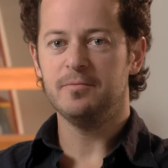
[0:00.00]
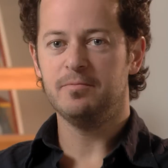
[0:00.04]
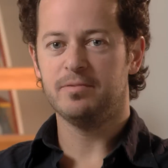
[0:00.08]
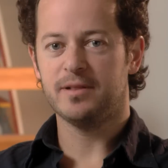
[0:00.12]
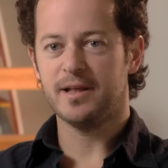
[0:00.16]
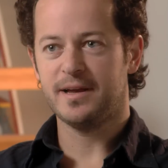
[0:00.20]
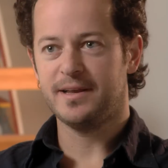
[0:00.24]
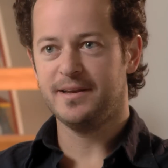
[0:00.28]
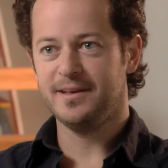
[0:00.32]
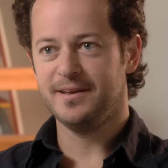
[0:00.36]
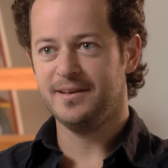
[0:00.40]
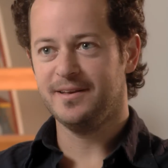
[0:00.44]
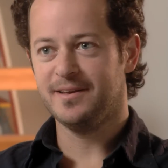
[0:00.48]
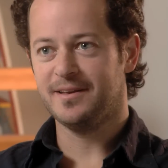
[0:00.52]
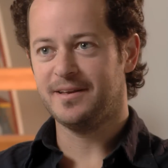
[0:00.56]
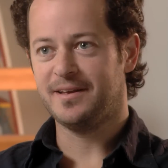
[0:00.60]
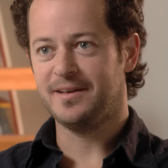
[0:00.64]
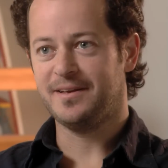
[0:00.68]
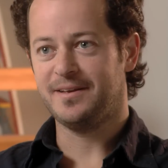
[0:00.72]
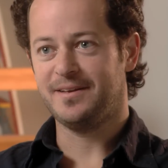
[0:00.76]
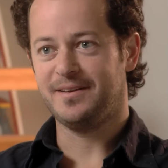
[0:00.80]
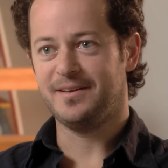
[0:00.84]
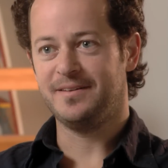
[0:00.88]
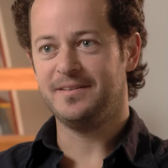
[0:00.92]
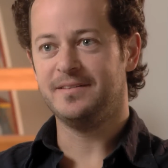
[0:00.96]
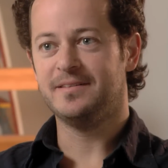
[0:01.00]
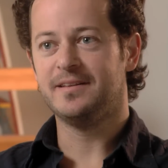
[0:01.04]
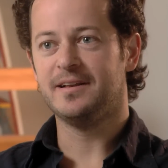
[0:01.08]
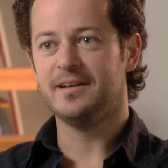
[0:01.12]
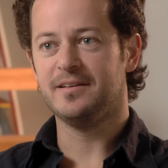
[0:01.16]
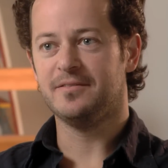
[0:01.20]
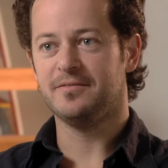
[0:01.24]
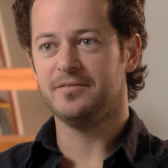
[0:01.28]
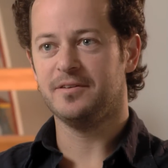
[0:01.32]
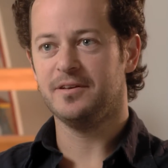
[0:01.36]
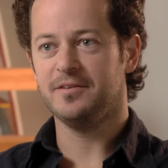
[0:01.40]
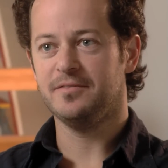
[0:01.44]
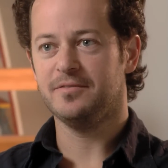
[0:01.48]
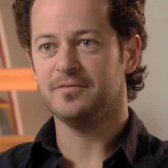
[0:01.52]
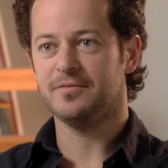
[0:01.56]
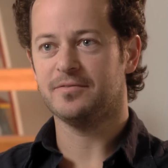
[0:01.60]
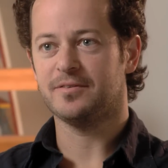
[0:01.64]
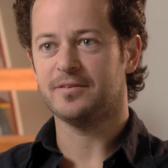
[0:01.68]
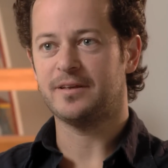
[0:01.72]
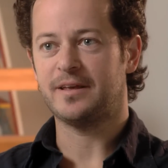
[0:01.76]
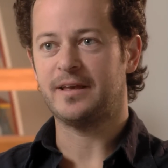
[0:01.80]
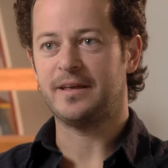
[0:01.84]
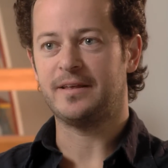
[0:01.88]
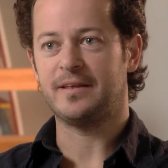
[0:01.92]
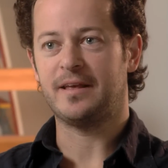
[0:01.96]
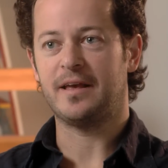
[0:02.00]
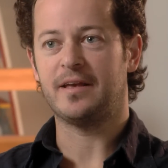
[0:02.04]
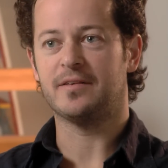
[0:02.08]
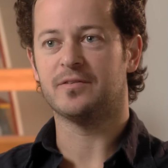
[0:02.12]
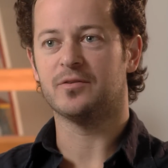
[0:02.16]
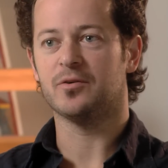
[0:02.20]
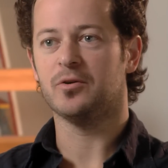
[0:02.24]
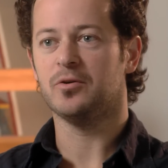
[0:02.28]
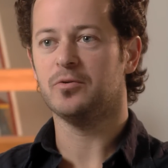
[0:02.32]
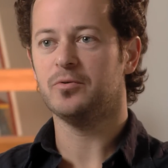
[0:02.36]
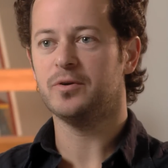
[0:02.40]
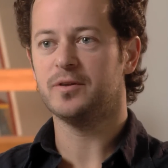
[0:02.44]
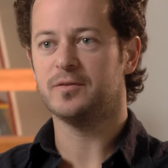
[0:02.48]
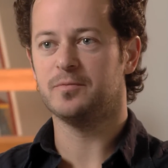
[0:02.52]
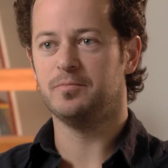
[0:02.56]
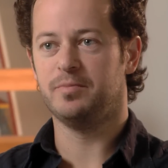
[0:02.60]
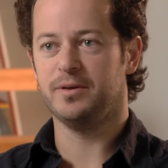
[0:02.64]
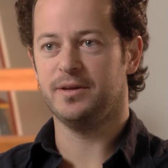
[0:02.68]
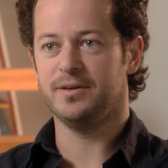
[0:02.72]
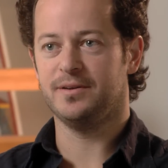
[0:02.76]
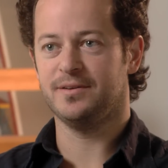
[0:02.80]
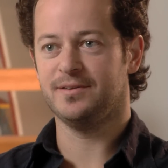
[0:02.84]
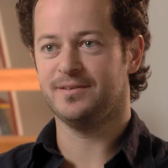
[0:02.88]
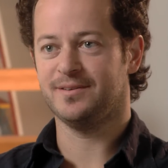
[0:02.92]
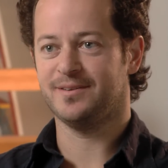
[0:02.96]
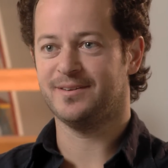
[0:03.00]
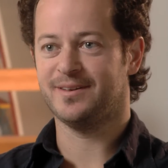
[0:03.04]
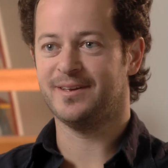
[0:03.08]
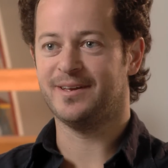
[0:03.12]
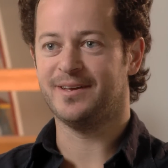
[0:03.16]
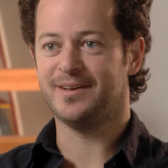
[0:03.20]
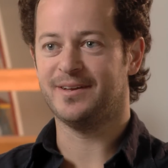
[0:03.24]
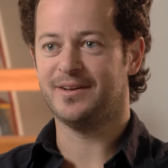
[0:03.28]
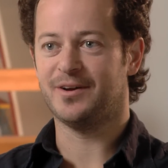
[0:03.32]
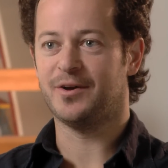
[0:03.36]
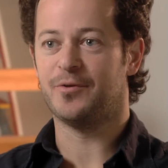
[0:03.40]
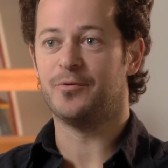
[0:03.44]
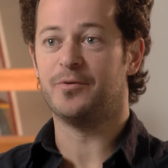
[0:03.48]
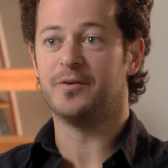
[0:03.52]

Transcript: planning uh, in Tel Aviv uh, has always been a